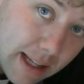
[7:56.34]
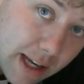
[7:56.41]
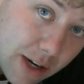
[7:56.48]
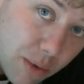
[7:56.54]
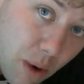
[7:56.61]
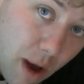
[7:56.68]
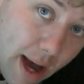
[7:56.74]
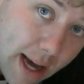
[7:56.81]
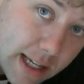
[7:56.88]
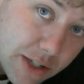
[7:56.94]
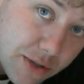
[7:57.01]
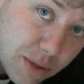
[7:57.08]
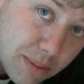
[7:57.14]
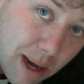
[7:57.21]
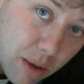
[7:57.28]
let it rise
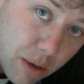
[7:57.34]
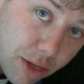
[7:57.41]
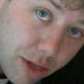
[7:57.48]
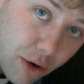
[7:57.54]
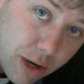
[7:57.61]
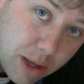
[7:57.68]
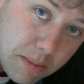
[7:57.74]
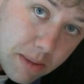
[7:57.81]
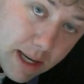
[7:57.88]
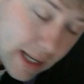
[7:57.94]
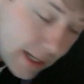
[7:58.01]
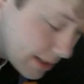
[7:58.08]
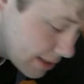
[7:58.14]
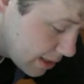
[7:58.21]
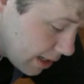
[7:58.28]
for about 30
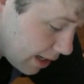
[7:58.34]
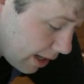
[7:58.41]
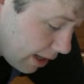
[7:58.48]
minutes.